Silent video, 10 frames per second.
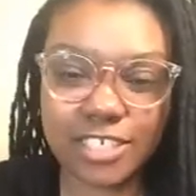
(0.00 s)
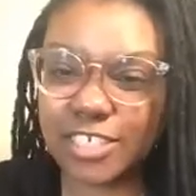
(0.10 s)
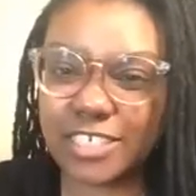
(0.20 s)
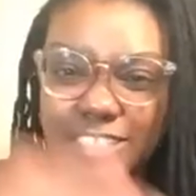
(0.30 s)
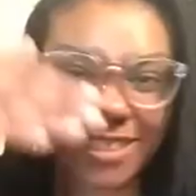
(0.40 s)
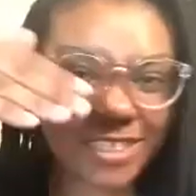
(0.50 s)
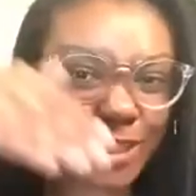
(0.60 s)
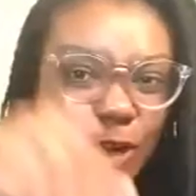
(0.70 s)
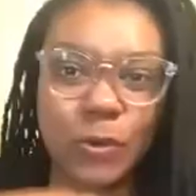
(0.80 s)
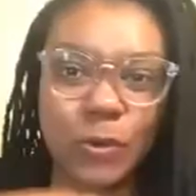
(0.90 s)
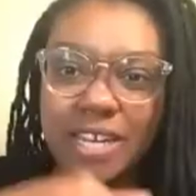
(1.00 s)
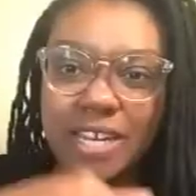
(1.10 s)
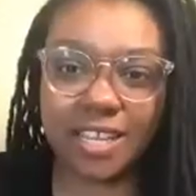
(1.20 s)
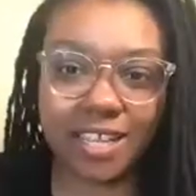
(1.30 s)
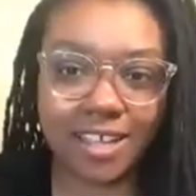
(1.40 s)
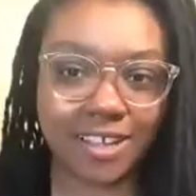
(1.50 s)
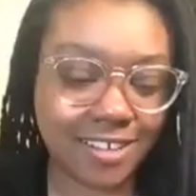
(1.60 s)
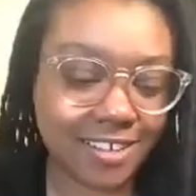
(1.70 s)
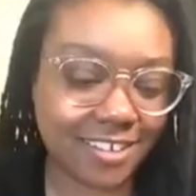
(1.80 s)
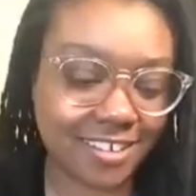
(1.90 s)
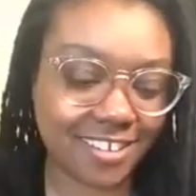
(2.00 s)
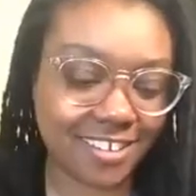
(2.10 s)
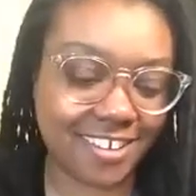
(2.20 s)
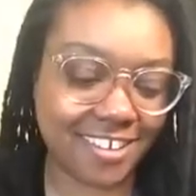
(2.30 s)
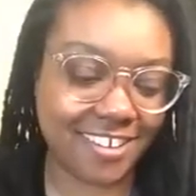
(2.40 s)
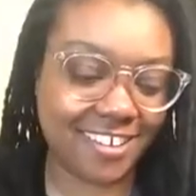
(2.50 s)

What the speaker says: No words are spoken by the person on screen.